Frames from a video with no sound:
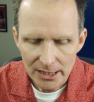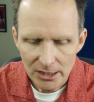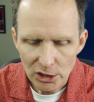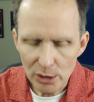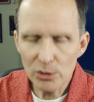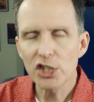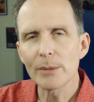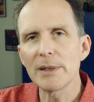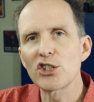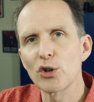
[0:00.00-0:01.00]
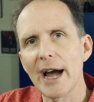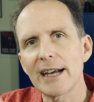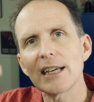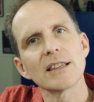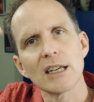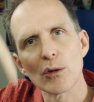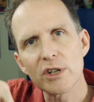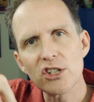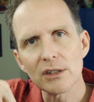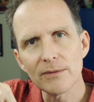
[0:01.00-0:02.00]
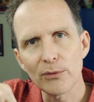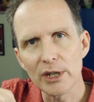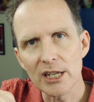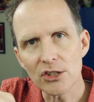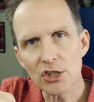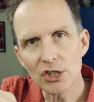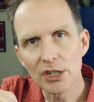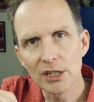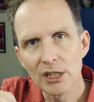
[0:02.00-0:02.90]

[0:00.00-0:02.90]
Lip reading: you should be tracking the original footage.